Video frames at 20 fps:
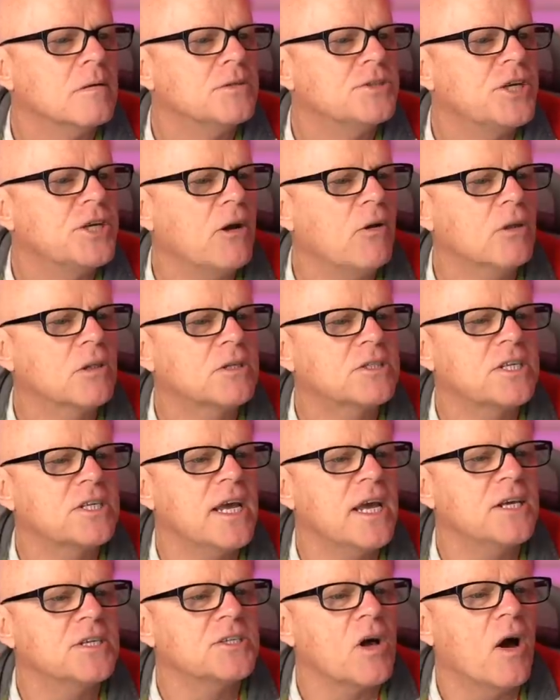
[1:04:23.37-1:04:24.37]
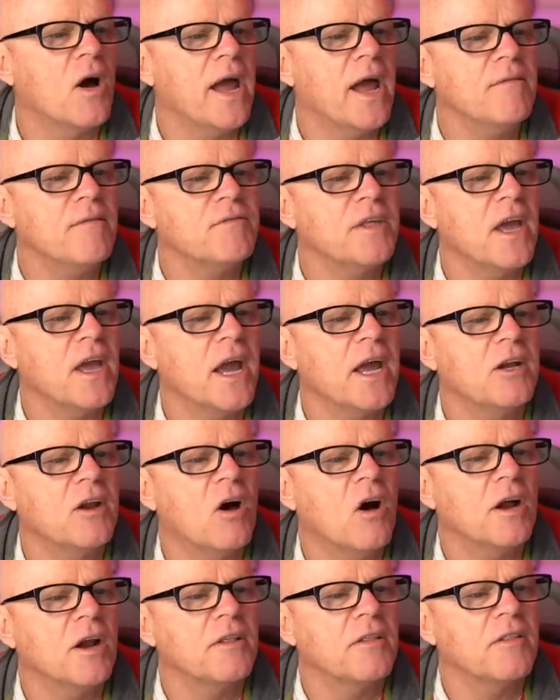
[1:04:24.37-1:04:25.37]
Gerald says, I have the
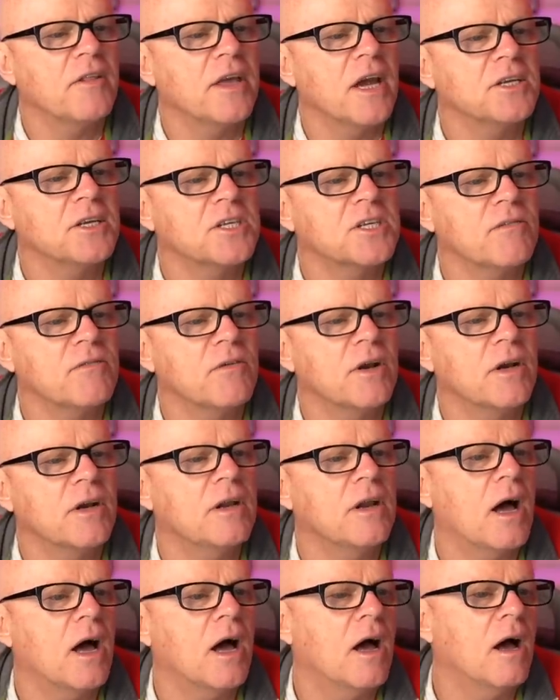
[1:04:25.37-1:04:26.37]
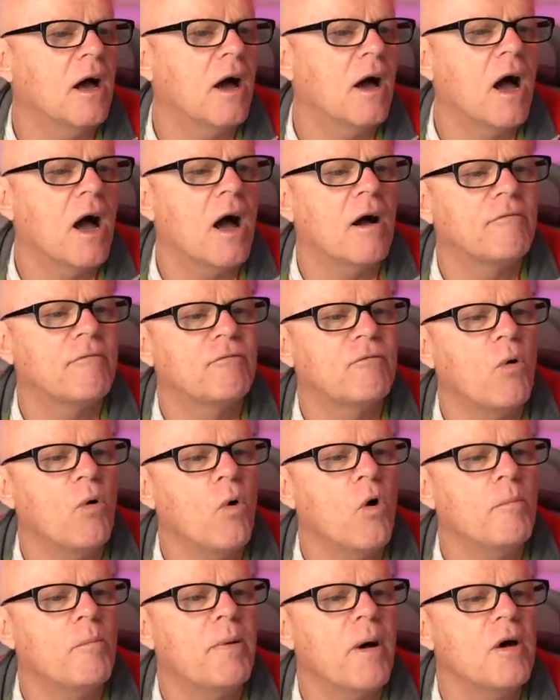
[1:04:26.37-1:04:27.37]
A9 and the A7
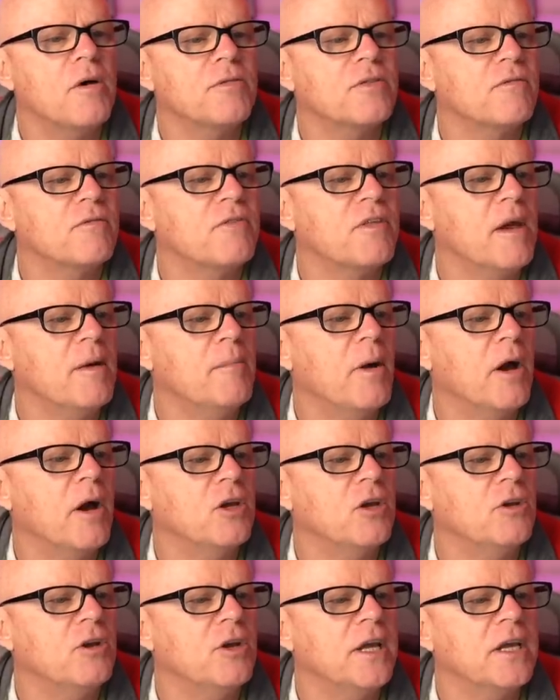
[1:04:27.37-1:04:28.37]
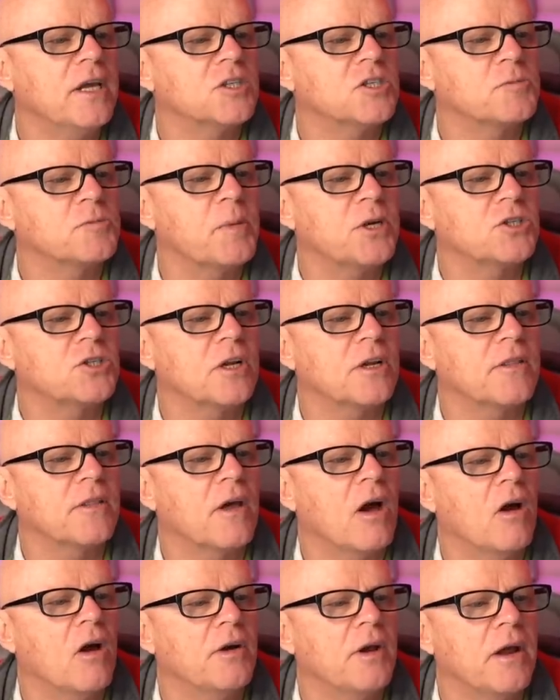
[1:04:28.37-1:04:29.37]
R4. Both of them are unique and special in
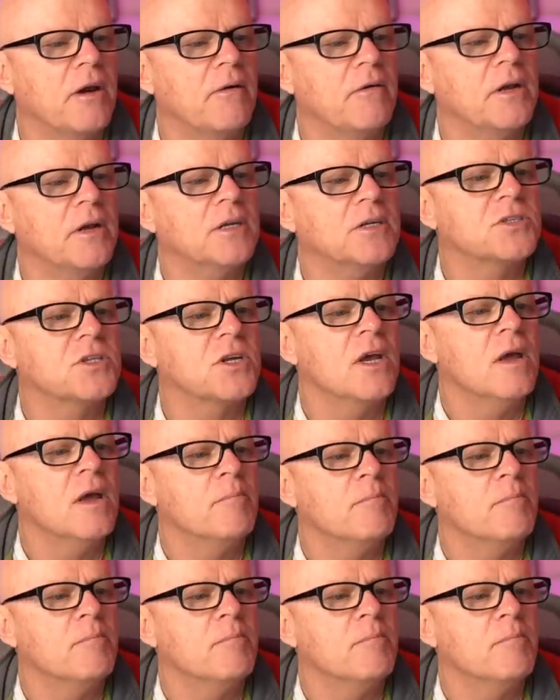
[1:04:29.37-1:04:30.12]
their own areas.